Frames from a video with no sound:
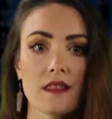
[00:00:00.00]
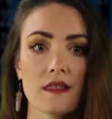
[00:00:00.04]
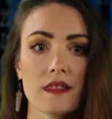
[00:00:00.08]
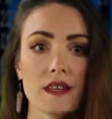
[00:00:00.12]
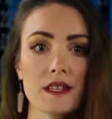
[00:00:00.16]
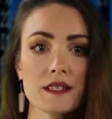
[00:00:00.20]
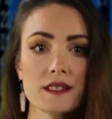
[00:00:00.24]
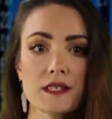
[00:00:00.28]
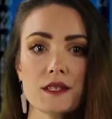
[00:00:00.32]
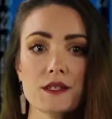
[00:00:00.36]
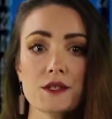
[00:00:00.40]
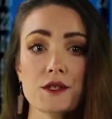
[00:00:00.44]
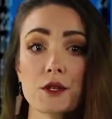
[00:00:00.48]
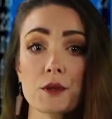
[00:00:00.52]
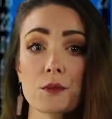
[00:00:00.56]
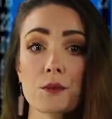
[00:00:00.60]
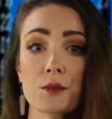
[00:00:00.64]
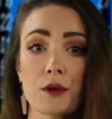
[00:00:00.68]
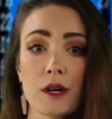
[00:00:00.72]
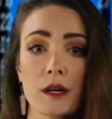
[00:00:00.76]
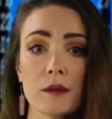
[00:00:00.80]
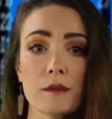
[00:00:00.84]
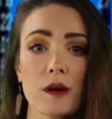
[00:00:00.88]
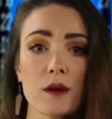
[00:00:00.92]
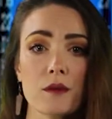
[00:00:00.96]
This is your
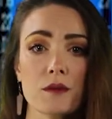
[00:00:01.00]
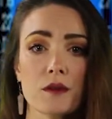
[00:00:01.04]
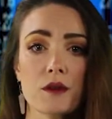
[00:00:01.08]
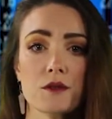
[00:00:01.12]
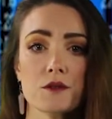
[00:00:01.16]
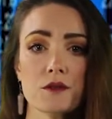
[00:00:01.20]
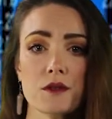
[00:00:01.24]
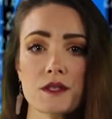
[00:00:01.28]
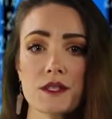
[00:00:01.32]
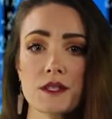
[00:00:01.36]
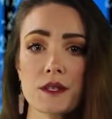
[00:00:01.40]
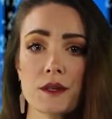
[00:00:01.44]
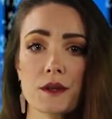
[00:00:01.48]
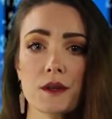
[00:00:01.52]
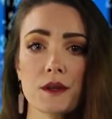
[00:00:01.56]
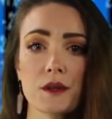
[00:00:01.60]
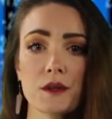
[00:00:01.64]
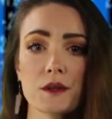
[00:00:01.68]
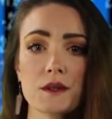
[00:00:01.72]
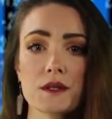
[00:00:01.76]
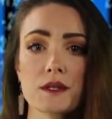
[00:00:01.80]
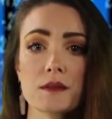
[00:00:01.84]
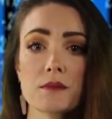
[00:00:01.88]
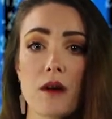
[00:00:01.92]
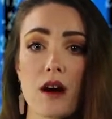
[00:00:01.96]
Primo
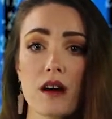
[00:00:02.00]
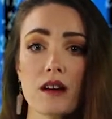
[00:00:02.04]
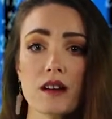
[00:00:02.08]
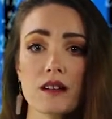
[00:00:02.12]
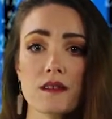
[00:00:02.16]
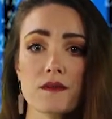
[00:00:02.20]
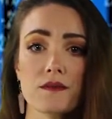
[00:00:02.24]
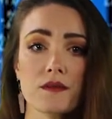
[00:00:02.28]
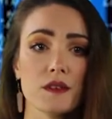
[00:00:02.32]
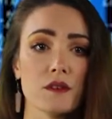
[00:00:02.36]
Nutraceuticals market